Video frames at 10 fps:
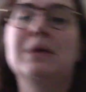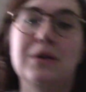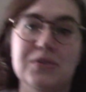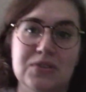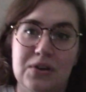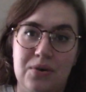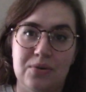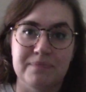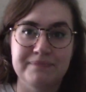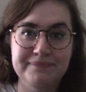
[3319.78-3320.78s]

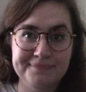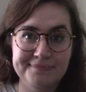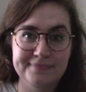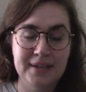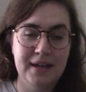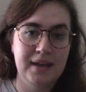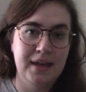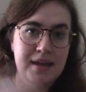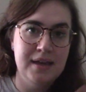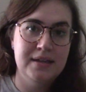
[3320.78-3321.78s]
also
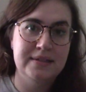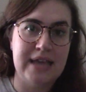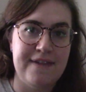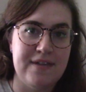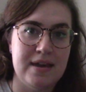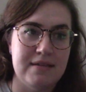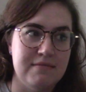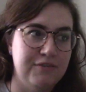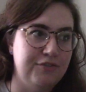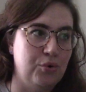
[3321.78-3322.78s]

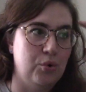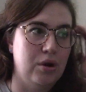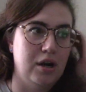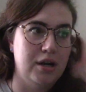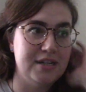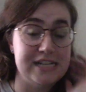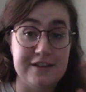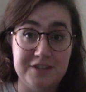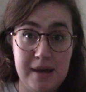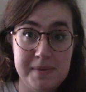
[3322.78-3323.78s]
saving for
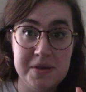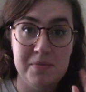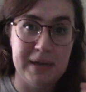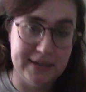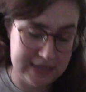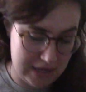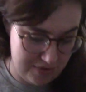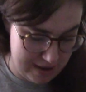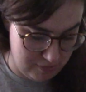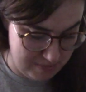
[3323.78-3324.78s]
DFW because I know
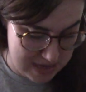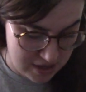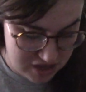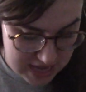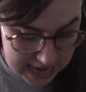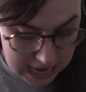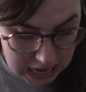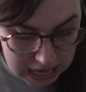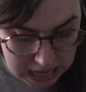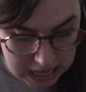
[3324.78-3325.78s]
that will be a
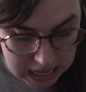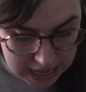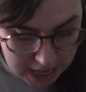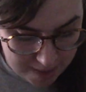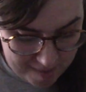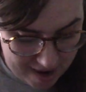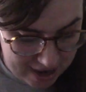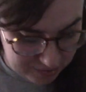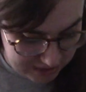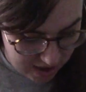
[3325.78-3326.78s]
thing.
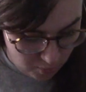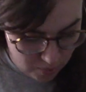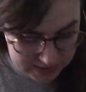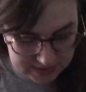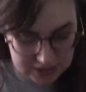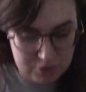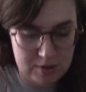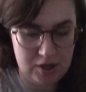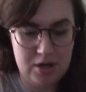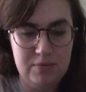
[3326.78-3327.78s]
I only got one stitch
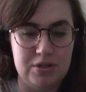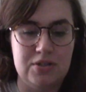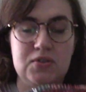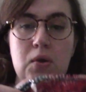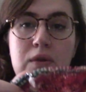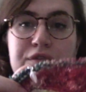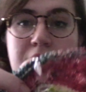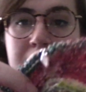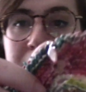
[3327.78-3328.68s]
marker, which is totally fine.